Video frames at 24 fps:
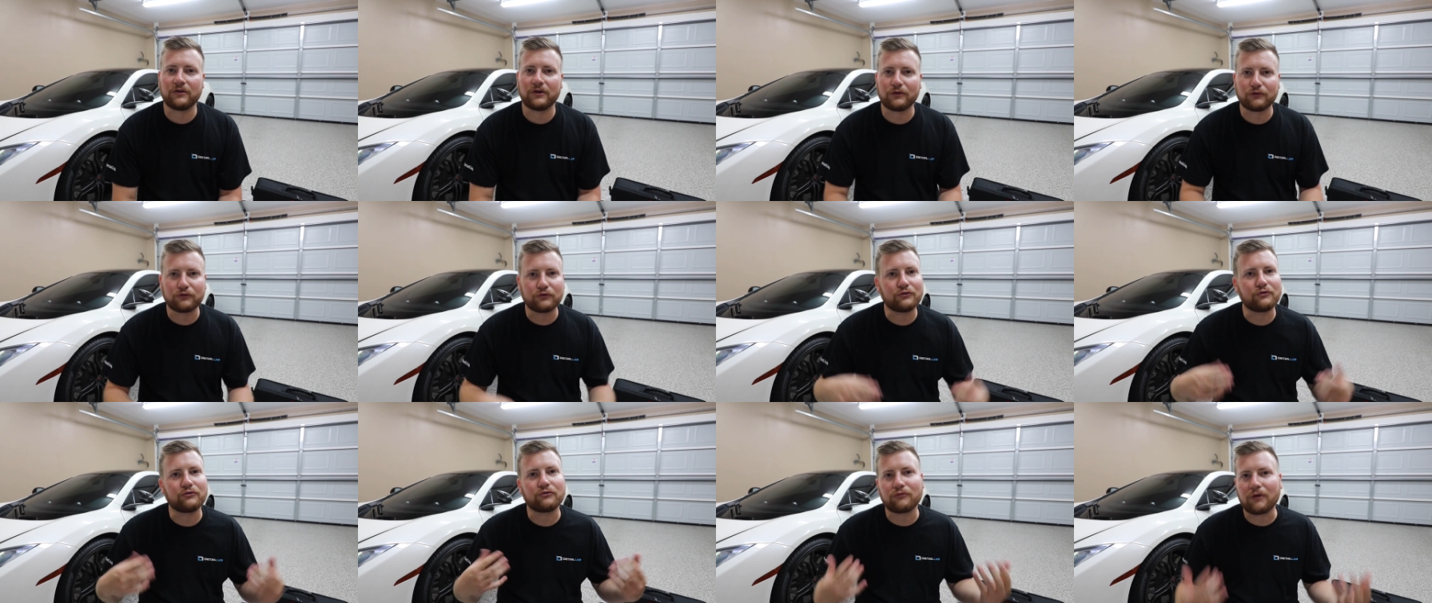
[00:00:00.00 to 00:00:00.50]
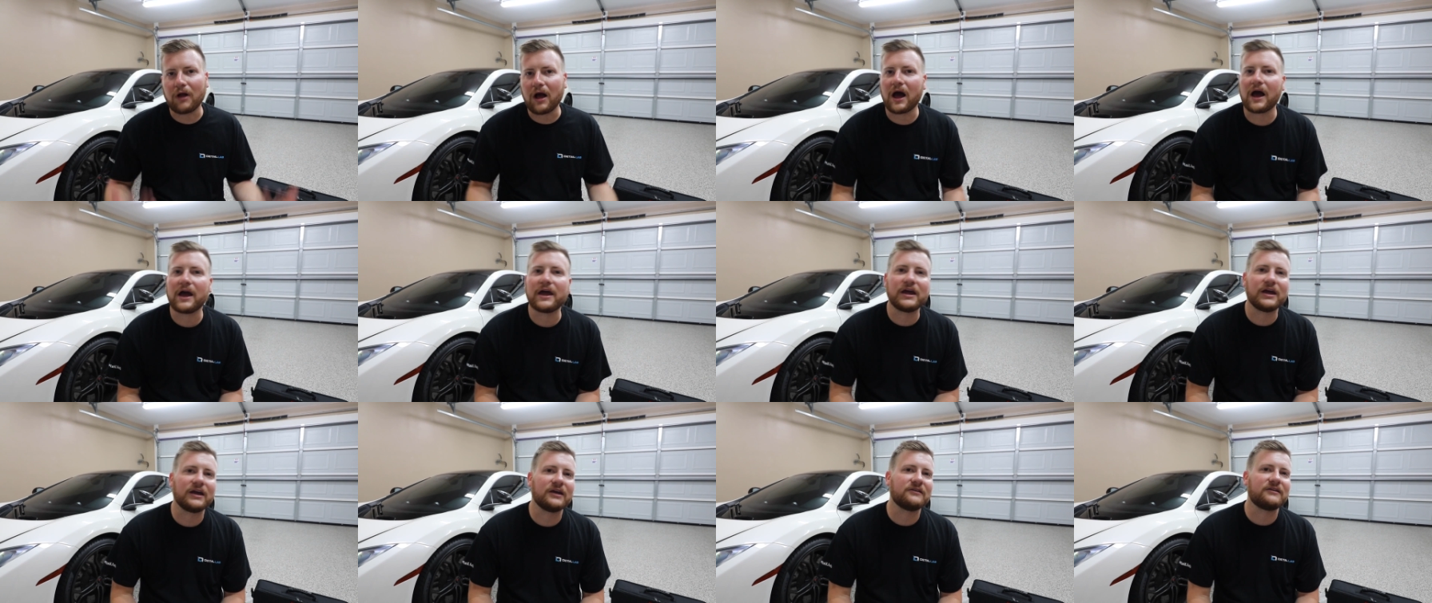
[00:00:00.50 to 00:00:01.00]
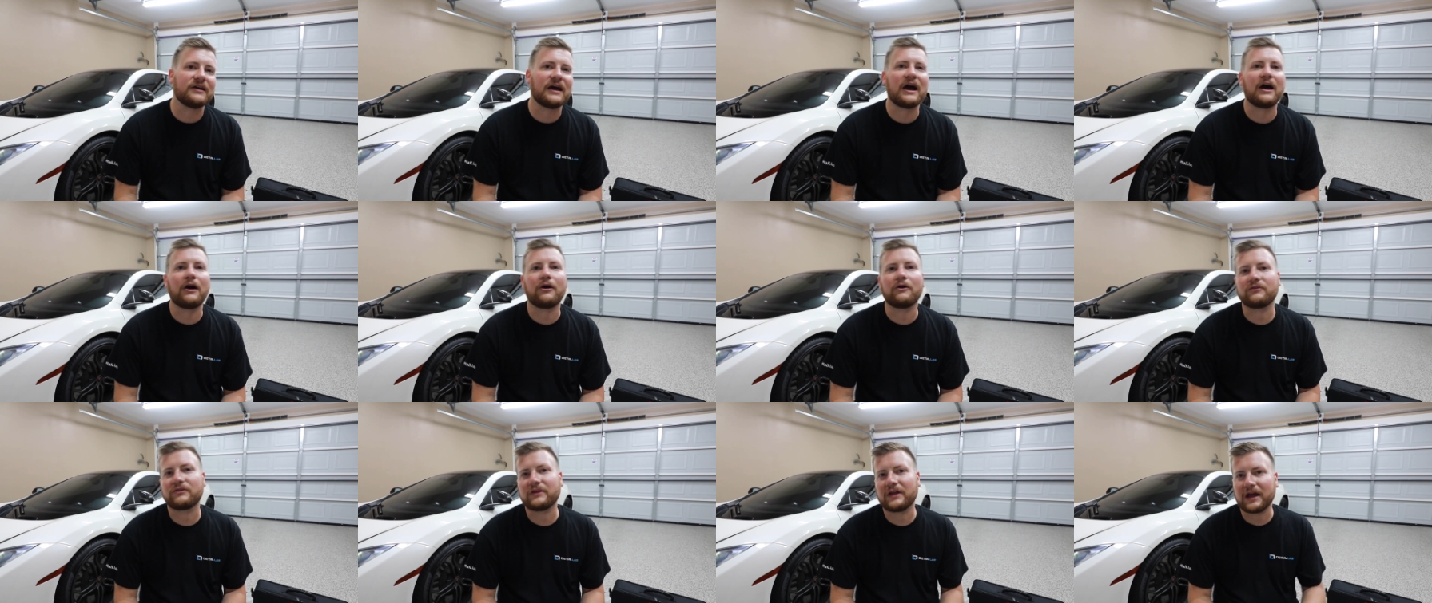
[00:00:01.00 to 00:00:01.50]
There's drying
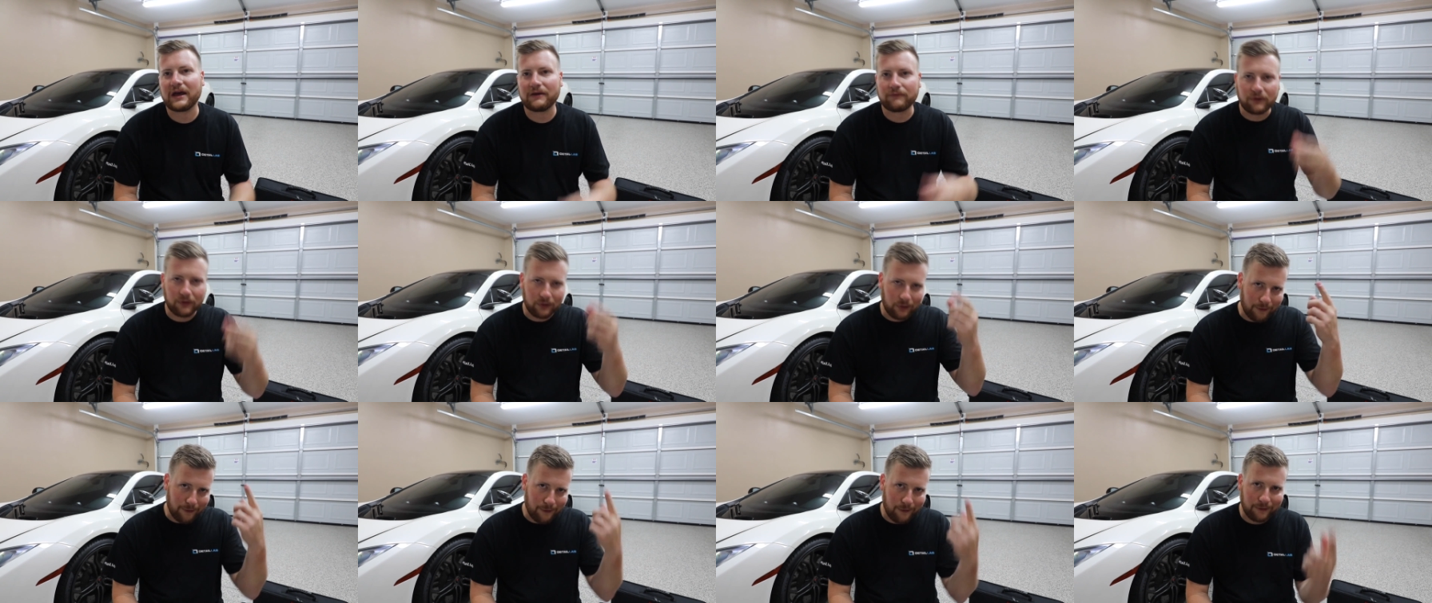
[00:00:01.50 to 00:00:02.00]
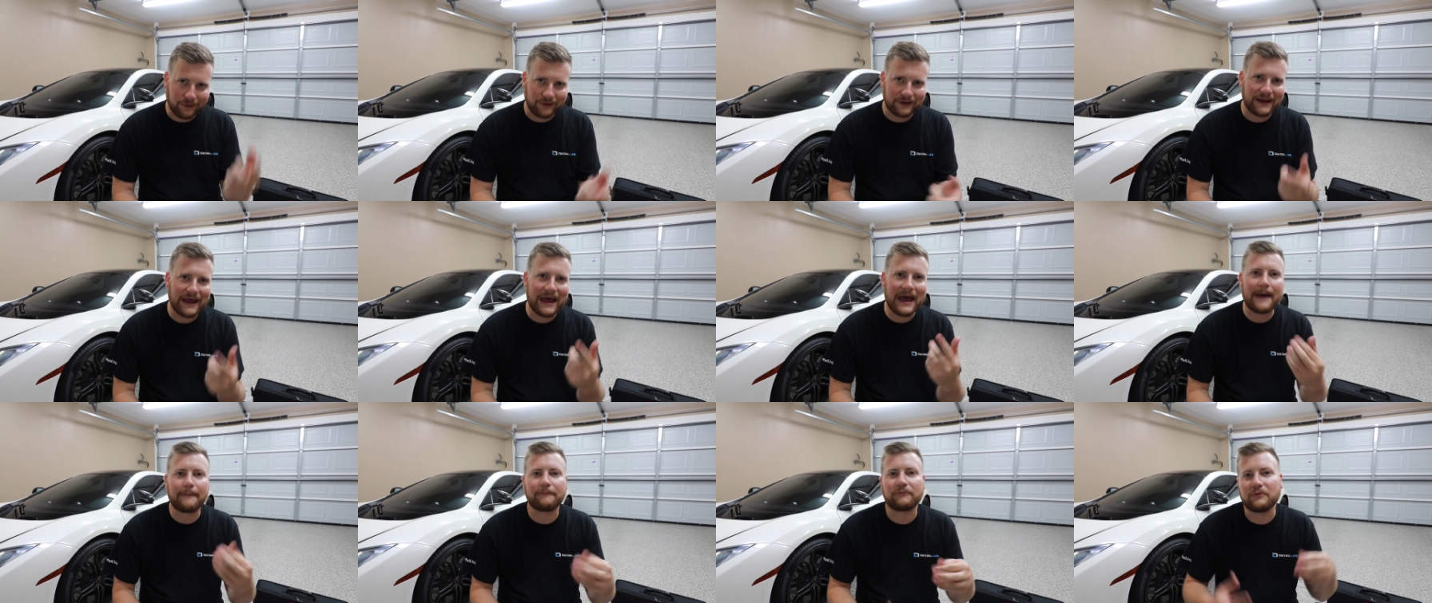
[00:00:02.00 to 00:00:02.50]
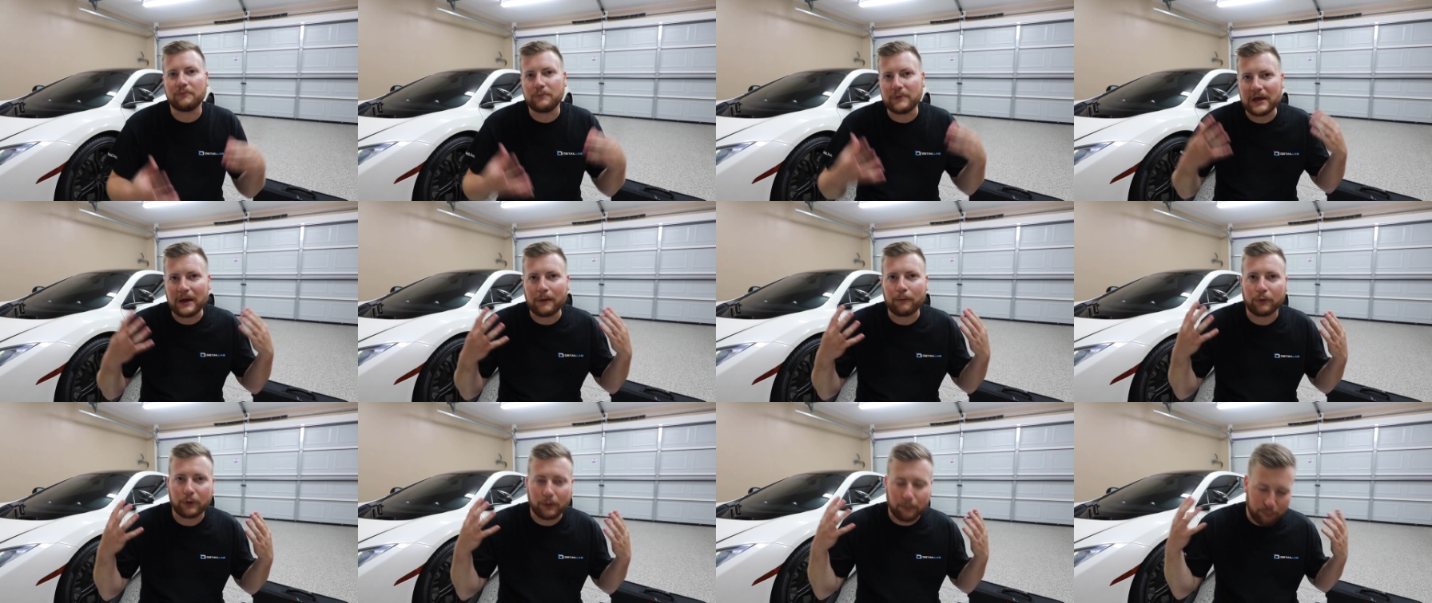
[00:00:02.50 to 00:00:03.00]
towels that have a long nap to be
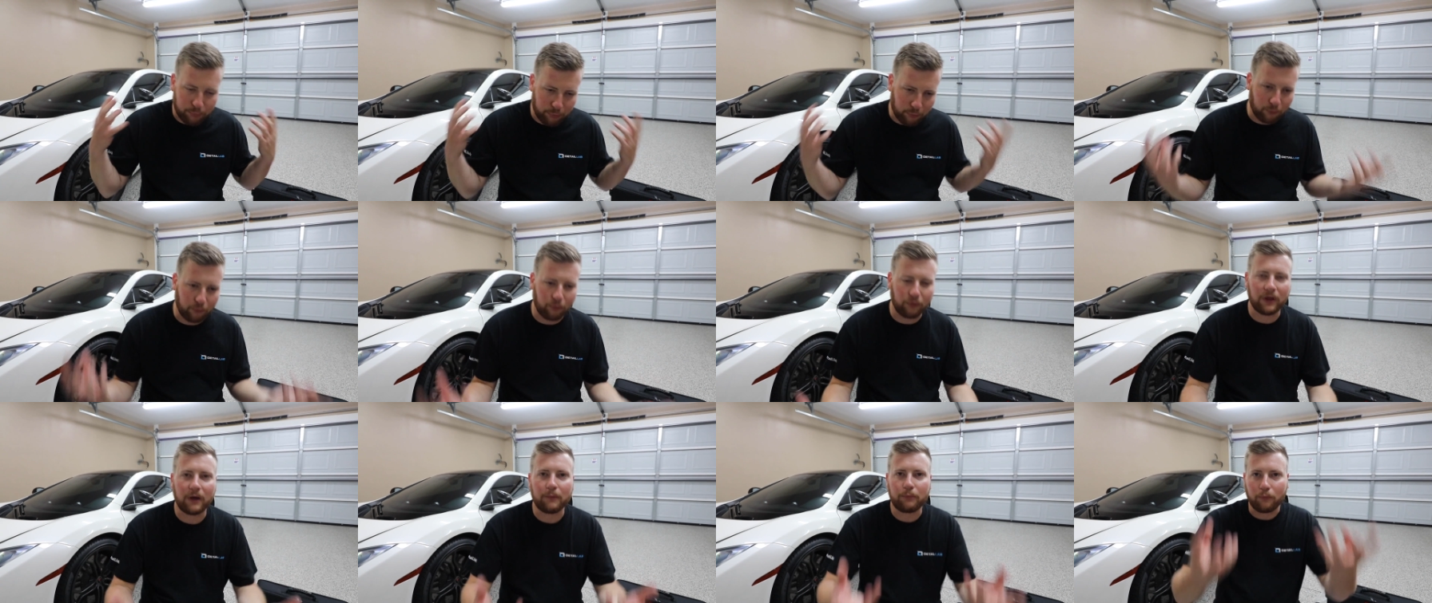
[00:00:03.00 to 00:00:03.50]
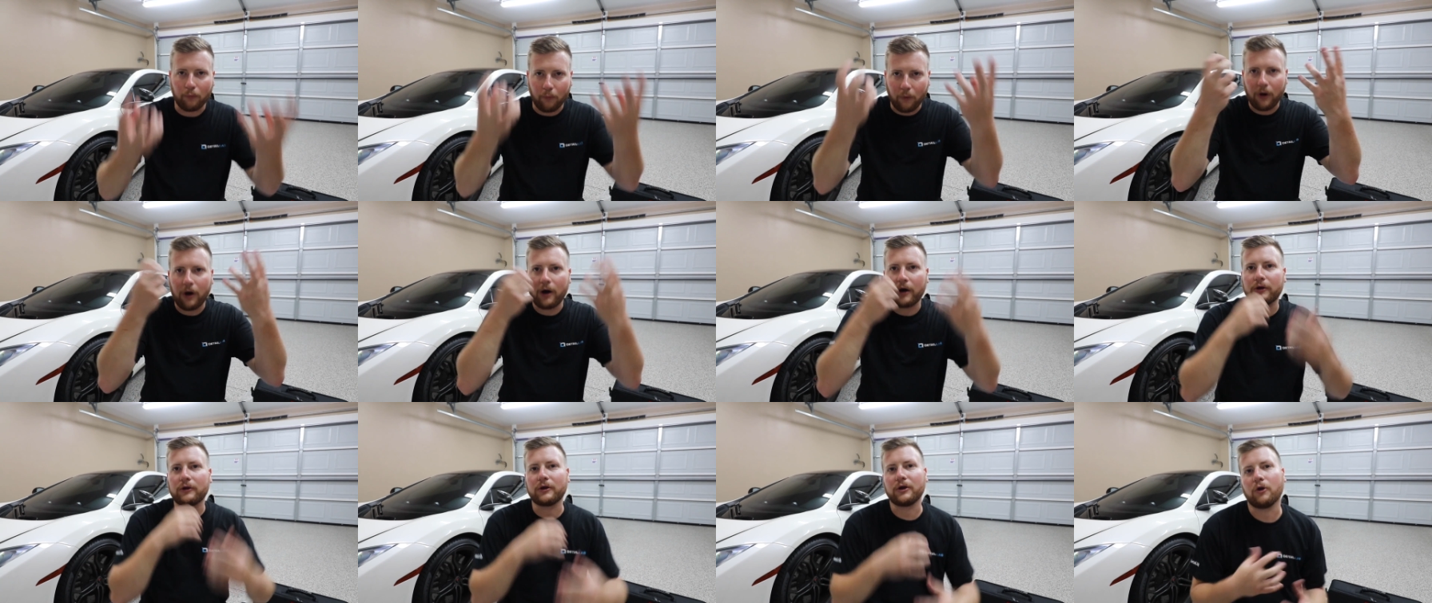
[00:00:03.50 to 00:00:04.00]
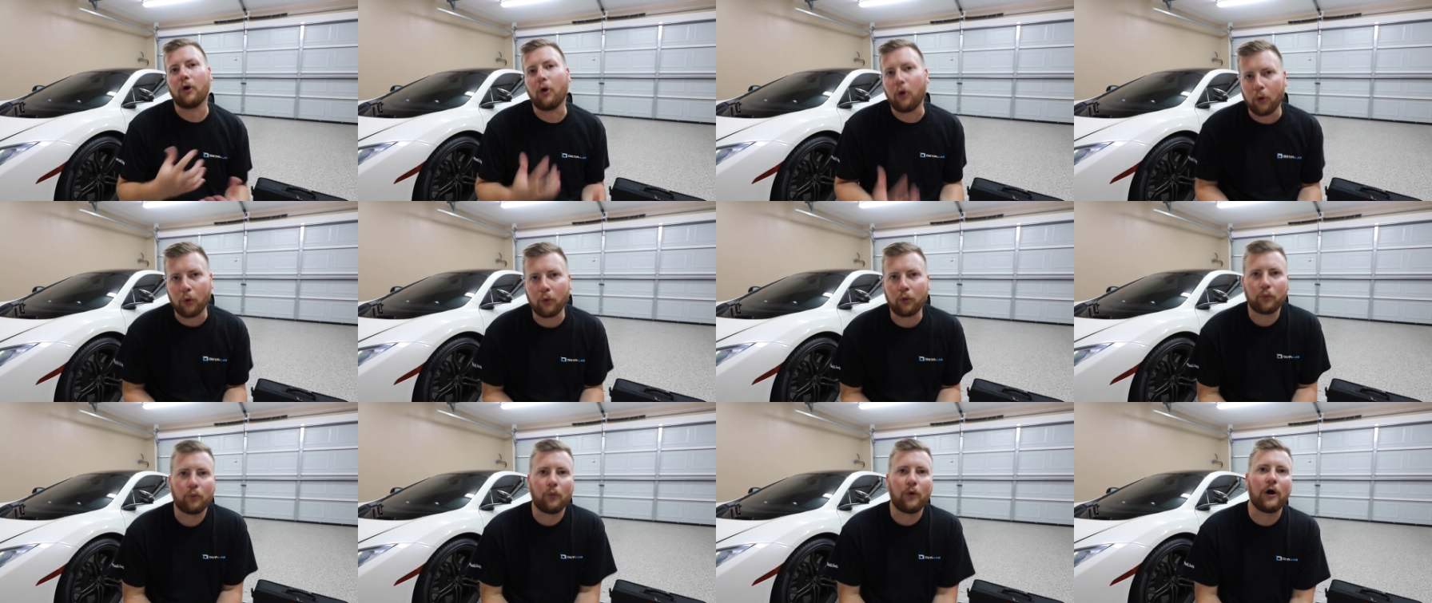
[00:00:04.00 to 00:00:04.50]
able to pull up water and
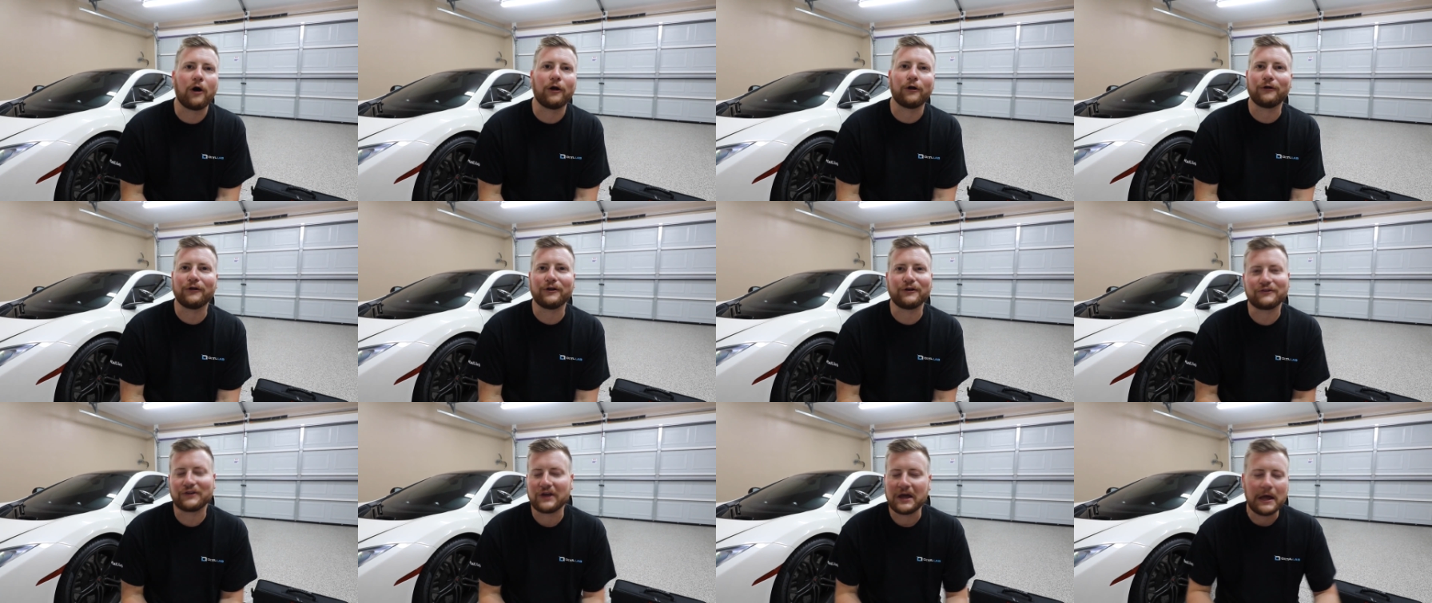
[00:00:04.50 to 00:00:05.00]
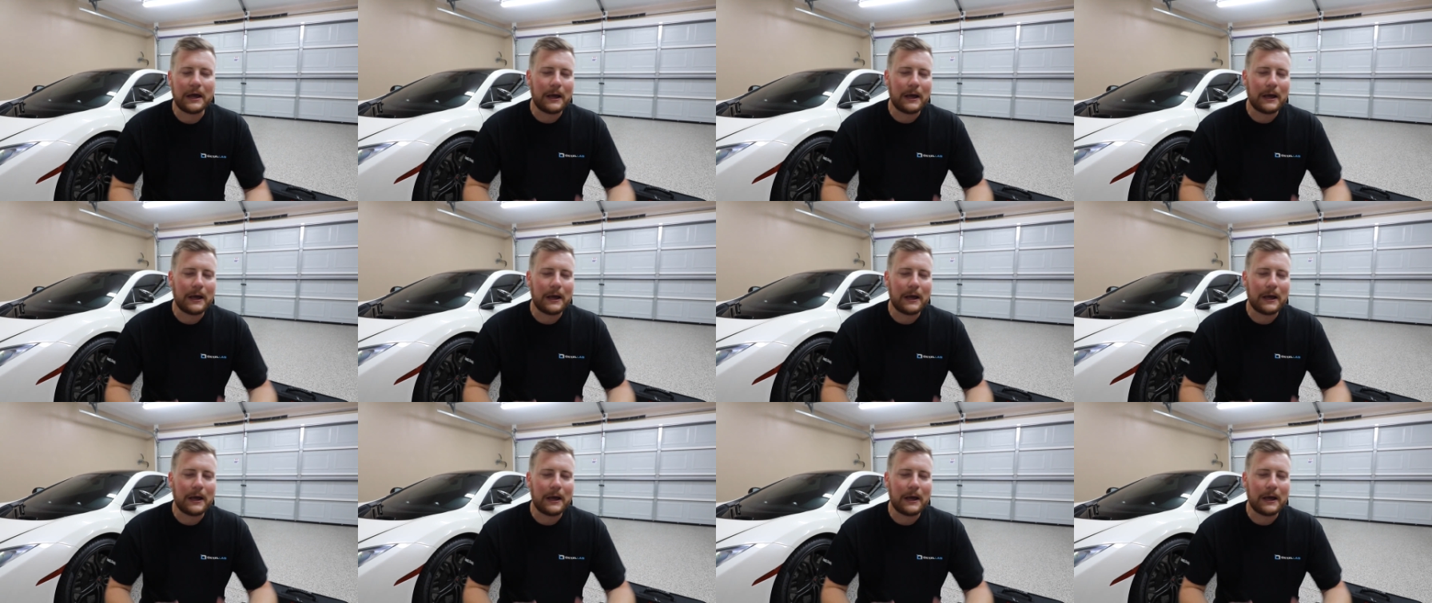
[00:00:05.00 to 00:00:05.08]
hold water. There's